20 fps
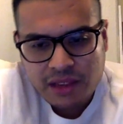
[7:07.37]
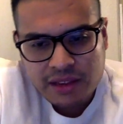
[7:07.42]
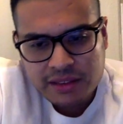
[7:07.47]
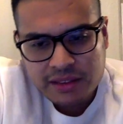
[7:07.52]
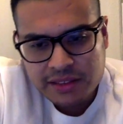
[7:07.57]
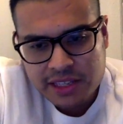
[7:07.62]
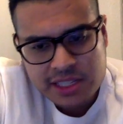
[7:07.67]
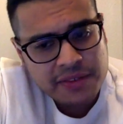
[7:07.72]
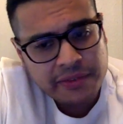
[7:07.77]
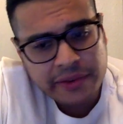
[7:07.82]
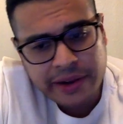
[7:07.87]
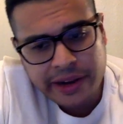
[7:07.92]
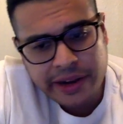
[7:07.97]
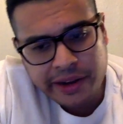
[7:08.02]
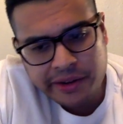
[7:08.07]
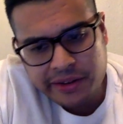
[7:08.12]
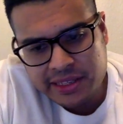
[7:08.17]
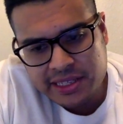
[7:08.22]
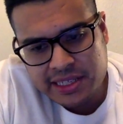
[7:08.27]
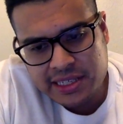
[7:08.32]
This
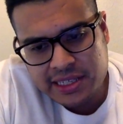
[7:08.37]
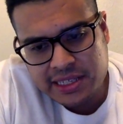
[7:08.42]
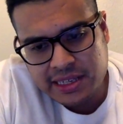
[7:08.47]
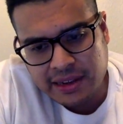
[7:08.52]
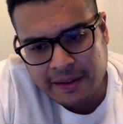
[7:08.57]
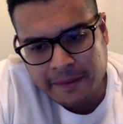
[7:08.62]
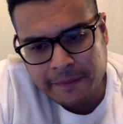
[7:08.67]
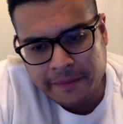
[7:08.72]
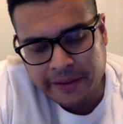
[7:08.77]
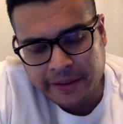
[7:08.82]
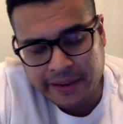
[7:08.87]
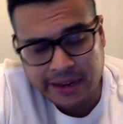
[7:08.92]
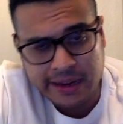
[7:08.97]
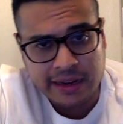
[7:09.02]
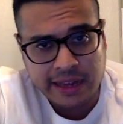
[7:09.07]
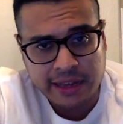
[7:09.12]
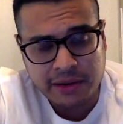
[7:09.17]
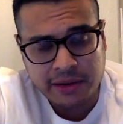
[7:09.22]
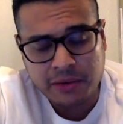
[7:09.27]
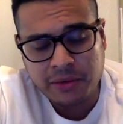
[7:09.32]
fragrance,
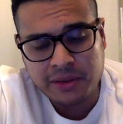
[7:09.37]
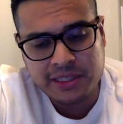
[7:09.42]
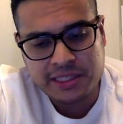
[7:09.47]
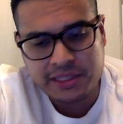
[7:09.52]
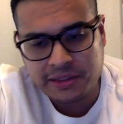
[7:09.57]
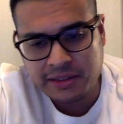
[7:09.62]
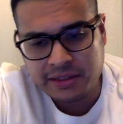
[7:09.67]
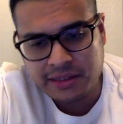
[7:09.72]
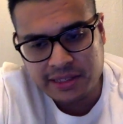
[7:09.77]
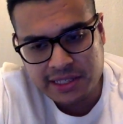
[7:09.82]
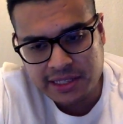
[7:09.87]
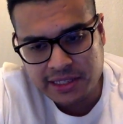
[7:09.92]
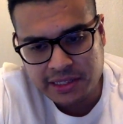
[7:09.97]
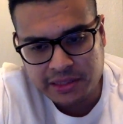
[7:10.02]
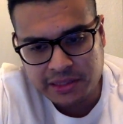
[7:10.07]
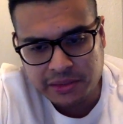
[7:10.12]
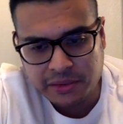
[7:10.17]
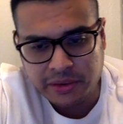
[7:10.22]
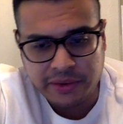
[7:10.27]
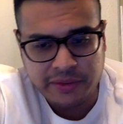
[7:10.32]
again, I don't want to turn this
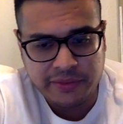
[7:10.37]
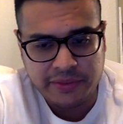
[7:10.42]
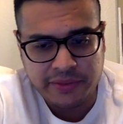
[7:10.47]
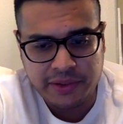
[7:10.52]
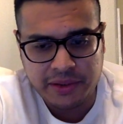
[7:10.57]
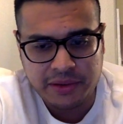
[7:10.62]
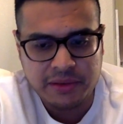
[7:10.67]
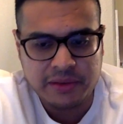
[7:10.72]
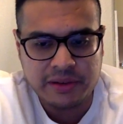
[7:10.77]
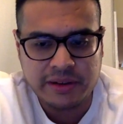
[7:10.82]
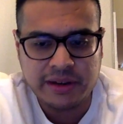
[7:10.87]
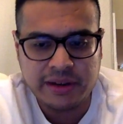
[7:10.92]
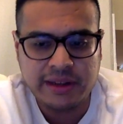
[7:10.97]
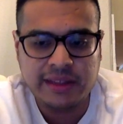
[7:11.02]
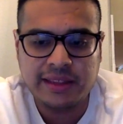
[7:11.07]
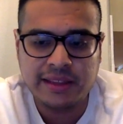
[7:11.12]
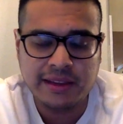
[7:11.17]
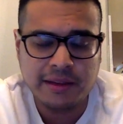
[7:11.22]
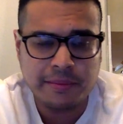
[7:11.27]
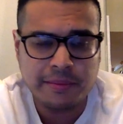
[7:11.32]
into a review or
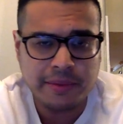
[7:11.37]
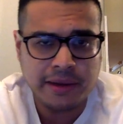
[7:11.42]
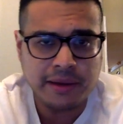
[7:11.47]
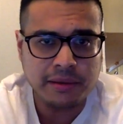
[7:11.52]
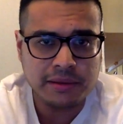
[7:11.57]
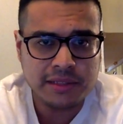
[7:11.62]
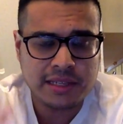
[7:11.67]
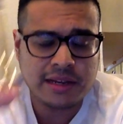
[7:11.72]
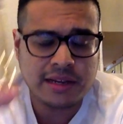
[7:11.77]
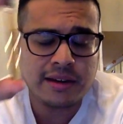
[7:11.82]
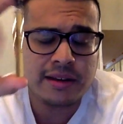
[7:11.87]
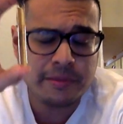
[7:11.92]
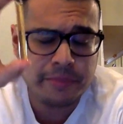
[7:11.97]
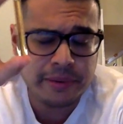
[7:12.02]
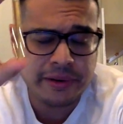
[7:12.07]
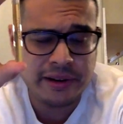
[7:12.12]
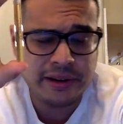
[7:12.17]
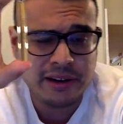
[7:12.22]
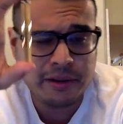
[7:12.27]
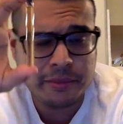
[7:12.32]
anything about Tonka
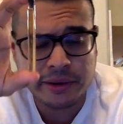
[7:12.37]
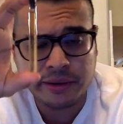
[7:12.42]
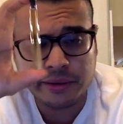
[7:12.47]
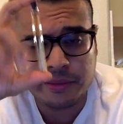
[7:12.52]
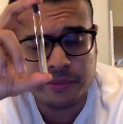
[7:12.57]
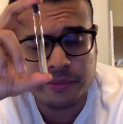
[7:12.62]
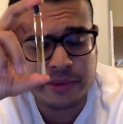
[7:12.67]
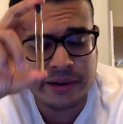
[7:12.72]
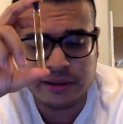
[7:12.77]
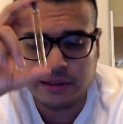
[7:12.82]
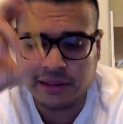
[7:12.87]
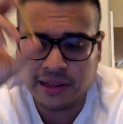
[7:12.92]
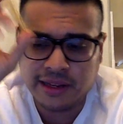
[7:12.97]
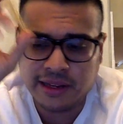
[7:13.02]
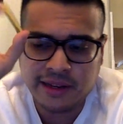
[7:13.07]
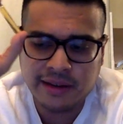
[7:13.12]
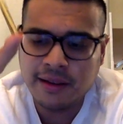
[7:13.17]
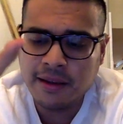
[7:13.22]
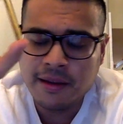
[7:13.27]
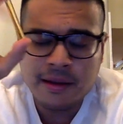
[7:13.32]
Imperial by
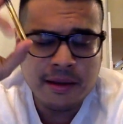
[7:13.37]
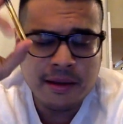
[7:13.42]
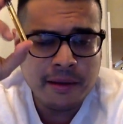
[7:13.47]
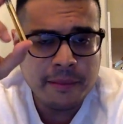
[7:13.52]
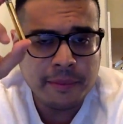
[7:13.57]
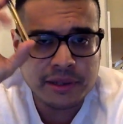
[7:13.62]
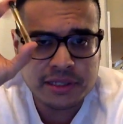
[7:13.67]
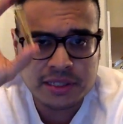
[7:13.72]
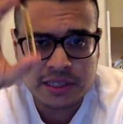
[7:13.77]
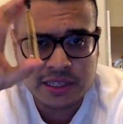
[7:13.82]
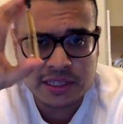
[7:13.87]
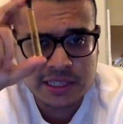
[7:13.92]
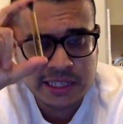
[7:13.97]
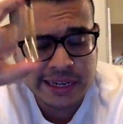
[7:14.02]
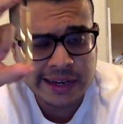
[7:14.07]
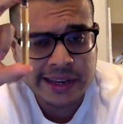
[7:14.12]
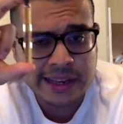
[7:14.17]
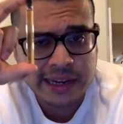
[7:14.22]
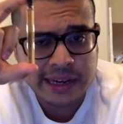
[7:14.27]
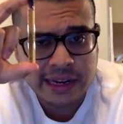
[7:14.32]
Guerlain, but just
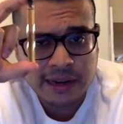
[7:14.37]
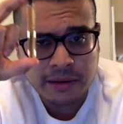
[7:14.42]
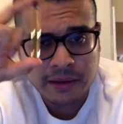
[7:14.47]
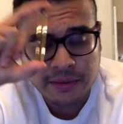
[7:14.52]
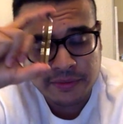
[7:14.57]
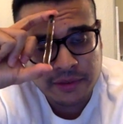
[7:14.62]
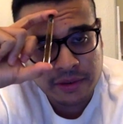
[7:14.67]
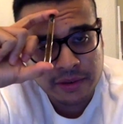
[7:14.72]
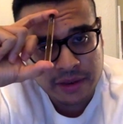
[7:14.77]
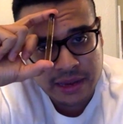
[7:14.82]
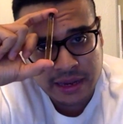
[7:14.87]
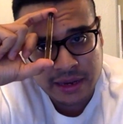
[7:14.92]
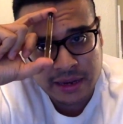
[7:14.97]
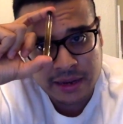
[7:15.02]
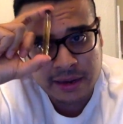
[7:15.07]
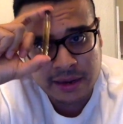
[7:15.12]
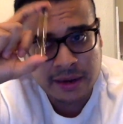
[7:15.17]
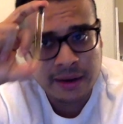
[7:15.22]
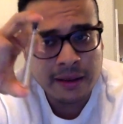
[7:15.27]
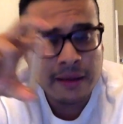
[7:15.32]
check it out if you
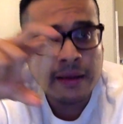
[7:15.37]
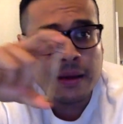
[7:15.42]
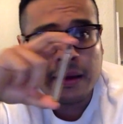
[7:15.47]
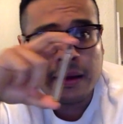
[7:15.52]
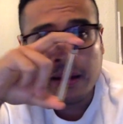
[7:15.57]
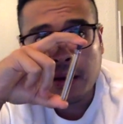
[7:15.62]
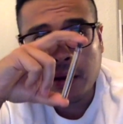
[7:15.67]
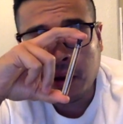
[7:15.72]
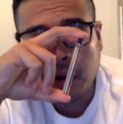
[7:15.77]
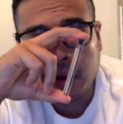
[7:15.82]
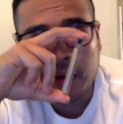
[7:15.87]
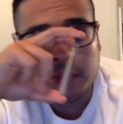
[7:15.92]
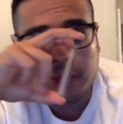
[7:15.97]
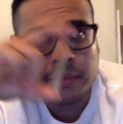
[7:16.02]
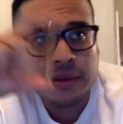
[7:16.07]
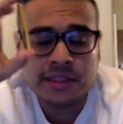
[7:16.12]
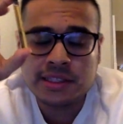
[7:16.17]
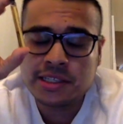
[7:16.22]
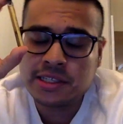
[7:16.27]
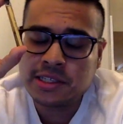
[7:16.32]
can.
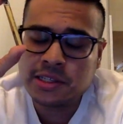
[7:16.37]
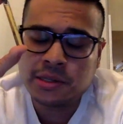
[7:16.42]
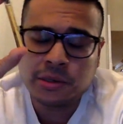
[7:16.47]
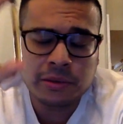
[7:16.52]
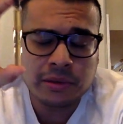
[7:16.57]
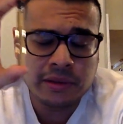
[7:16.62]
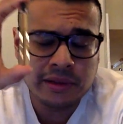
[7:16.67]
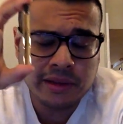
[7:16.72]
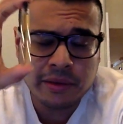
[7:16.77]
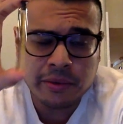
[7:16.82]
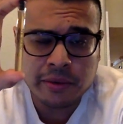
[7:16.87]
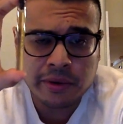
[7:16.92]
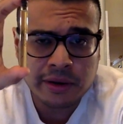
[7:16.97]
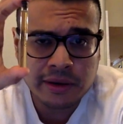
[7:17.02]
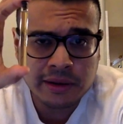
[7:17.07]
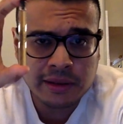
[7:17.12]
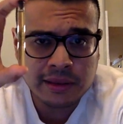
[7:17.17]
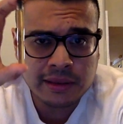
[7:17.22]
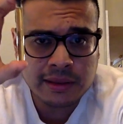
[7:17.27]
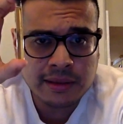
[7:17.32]
It's totally
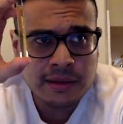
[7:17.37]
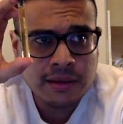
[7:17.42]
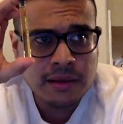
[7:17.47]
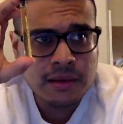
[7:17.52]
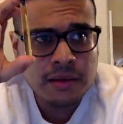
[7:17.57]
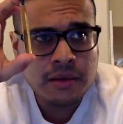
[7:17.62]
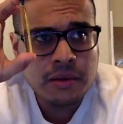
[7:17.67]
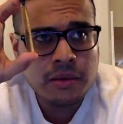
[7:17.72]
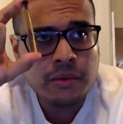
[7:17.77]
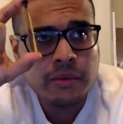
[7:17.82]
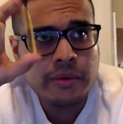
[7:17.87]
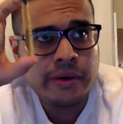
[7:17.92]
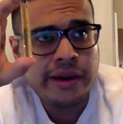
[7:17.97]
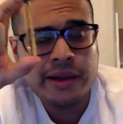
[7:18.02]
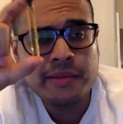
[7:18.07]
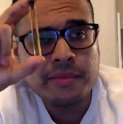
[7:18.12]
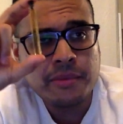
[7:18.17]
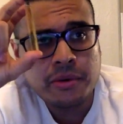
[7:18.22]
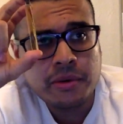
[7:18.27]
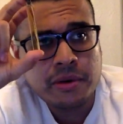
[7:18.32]
worth
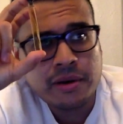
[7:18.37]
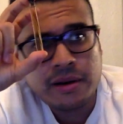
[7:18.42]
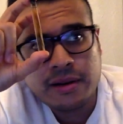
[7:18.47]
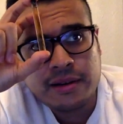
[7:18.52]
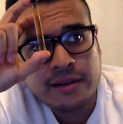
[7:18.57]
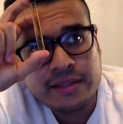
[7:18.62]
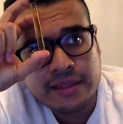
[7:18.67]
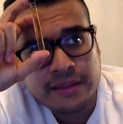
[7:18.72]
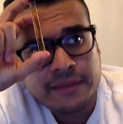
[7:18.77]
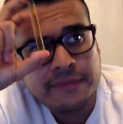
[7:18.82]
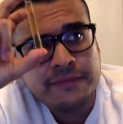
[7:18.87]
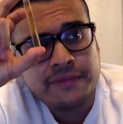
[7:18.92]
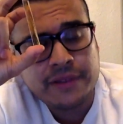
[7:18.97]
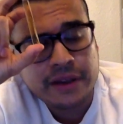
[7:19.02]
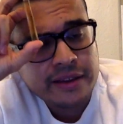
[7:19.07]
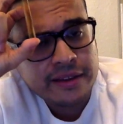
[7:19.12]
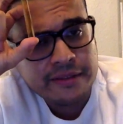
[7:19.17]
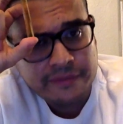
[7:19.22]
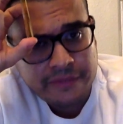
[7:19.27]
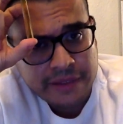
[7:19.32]
way more than
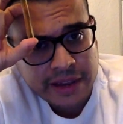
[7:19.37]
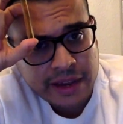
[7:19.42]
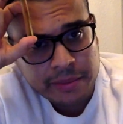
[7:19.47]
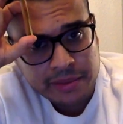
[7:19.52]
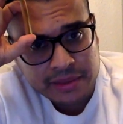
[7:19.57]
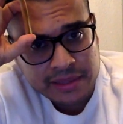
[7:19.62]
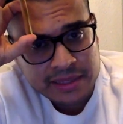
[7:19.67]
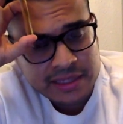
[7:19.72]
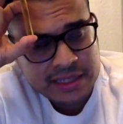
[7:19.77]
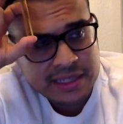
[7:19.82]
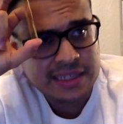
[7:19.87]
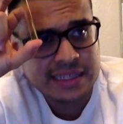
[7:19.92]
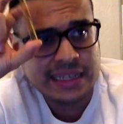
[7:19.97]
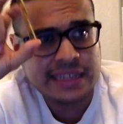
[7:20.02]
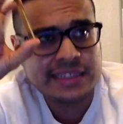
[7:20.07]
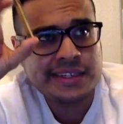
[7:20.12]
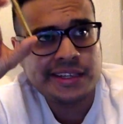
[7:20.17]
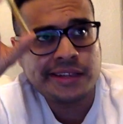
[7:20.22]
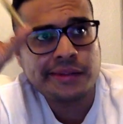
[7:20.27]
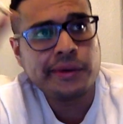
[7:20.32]
fucking Fabulous is.
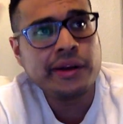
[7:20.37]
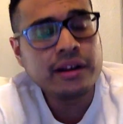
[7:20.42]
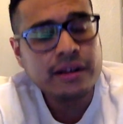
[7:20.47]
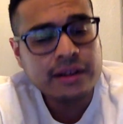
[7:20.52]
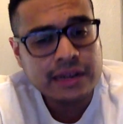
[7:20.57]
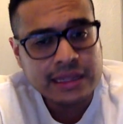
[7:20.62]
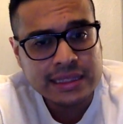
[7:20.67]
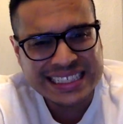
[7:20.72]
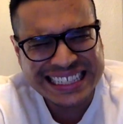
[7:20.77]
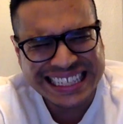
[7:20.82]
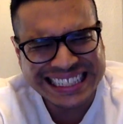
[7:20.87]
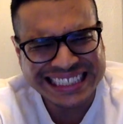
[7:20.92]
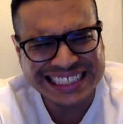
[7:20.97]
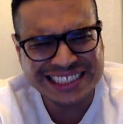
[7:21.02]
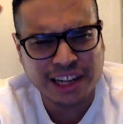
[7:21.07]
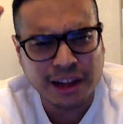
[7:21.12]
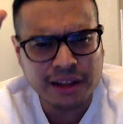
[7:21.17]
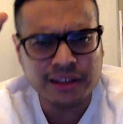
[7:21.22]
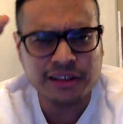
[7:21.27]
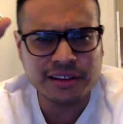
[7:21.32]
That's
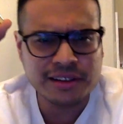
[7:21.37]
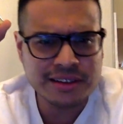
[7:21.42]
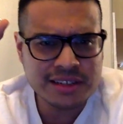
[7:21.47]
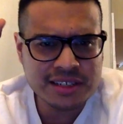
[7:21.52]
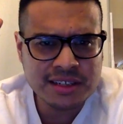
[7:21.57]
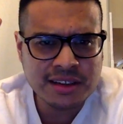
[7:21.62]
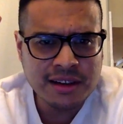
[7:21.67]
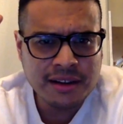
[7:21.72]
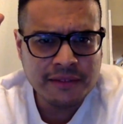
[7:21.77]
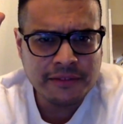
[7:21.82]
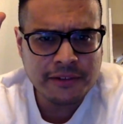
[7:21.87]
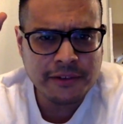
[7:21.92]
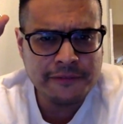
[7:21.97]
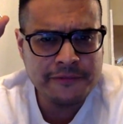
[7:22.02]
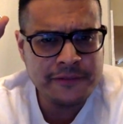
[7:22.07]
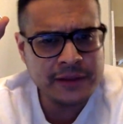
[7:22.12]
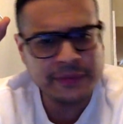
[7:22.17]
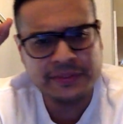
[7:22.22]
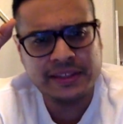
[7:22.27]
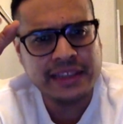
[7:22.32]
$310 for
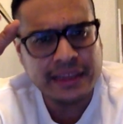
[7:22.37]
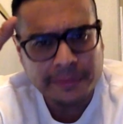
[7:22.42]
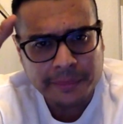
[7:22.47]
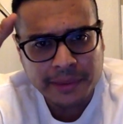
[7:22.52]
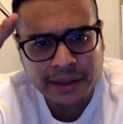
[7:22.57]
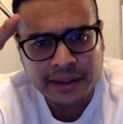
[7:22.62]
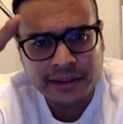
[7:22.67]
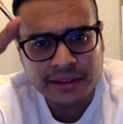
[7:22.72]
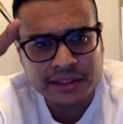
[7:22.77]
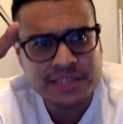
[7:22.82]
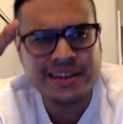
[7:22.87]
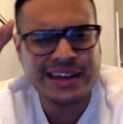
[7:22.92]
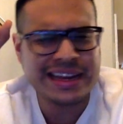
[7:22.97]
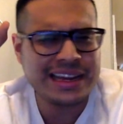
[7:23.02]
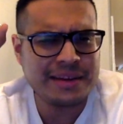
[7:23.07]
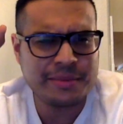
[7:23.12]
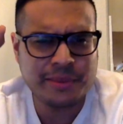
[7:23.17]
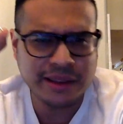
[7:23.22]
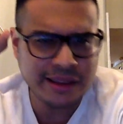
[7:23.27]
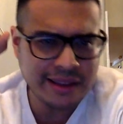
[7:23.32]
50 mLs. You
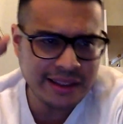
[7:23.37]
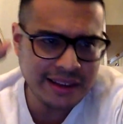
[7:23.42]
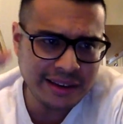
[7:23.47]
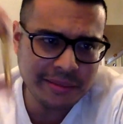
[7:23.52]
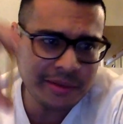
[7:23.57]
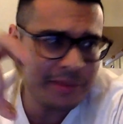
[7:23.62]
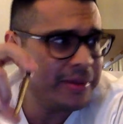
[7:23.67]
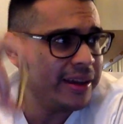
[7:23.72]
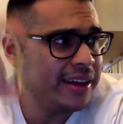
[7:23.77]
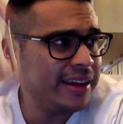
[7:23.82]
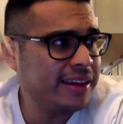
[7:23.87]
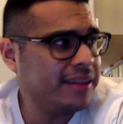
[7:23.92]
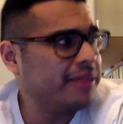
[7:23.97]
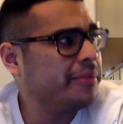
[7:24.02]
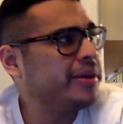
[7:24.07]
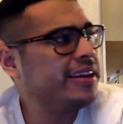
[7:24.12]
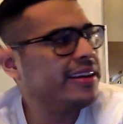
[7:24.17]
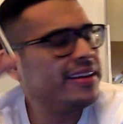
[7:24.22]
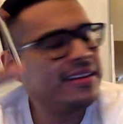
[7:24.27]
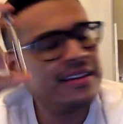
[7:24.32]
got to be kidding me, man. I
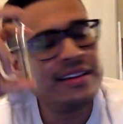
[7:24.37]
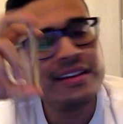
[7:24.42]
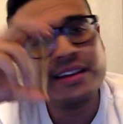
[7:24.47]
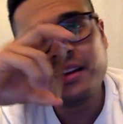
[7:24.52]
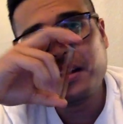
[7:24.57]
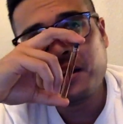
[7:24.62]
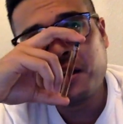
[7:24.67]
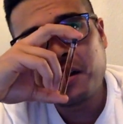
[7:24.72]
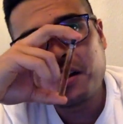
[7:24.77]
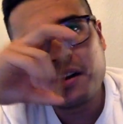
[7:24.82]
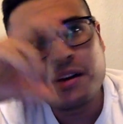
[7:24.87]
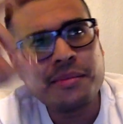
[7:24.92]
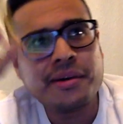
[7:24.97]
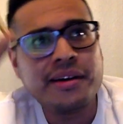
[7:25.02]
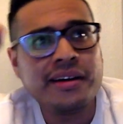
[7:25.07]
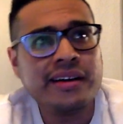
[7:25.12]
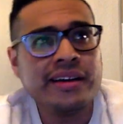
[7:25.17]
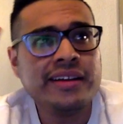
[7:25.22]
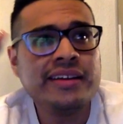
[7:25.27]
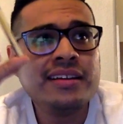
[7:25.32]
mean, come
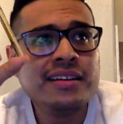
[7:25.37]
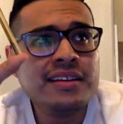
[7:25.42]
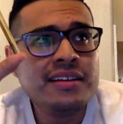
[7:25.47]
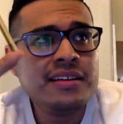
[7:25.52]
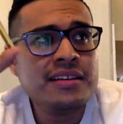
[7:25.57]
on.